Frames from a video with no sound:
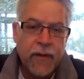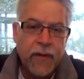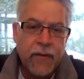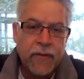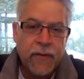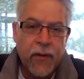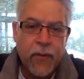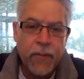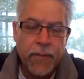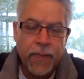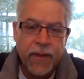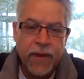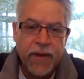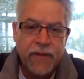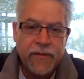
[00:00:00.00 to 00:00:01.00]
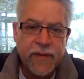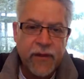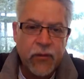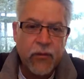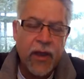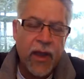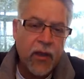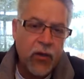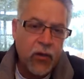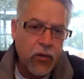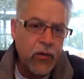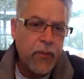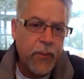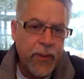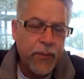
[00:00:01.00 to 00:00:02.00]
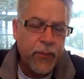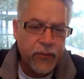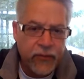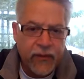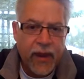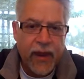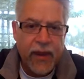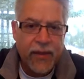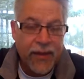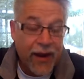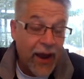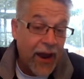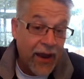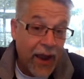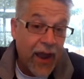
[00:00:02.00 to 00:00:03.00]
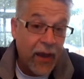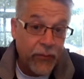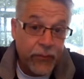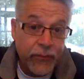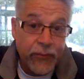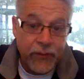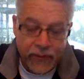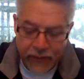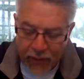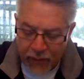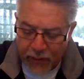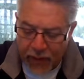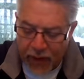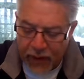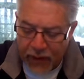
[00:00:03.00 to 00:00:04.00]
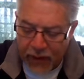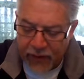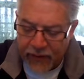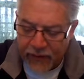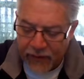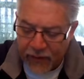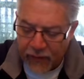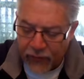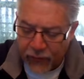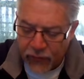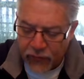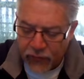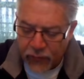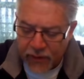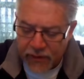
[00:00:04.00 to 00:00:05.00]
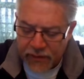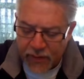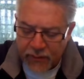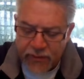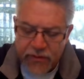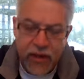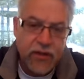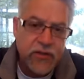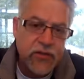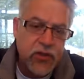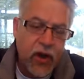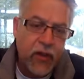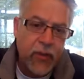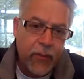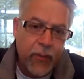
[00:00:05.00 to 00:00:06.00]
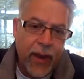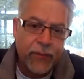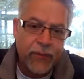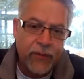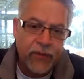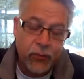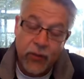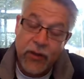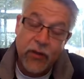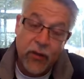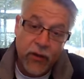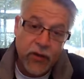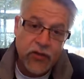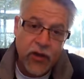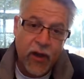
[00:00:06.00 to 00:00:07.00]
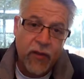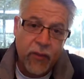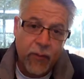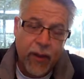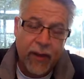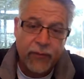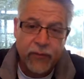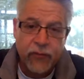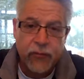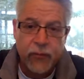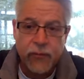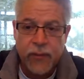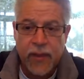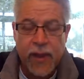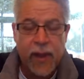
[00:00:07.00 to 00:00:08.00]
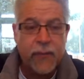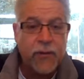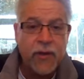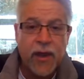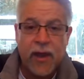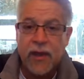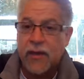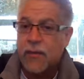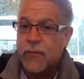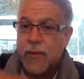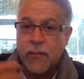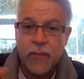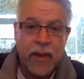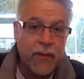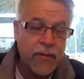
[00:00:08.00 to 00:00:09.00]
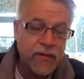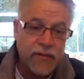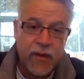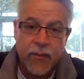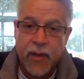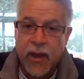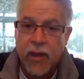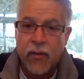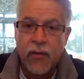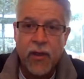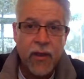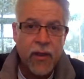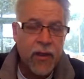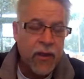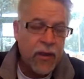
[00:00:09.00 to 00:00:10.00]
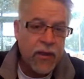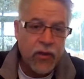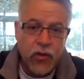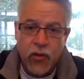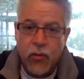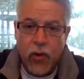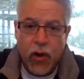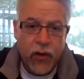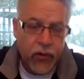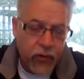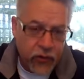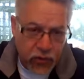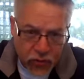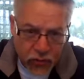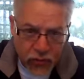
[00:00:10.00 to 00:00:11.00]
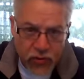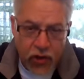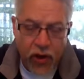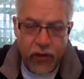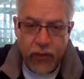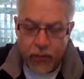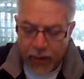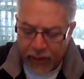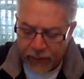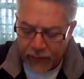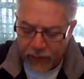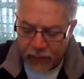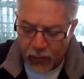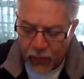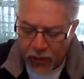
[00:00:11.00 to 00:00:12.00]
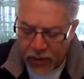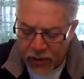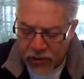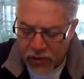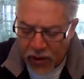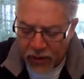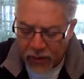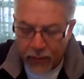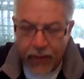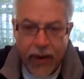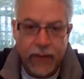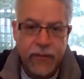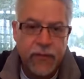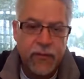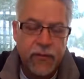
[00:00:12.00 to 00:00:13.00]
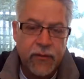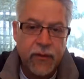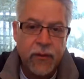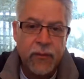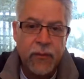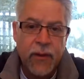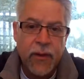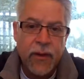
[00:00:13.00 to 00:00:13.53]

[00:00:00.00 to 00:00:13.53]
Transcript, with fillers: So he's saying, okay, who do people say that I am, the Son of Man? And he said, the first one is some say John the Baptist. We know that John the Baptist was beheaded, but maybe somehow you are the true John the Baptist. Well, what did John the Baptist do?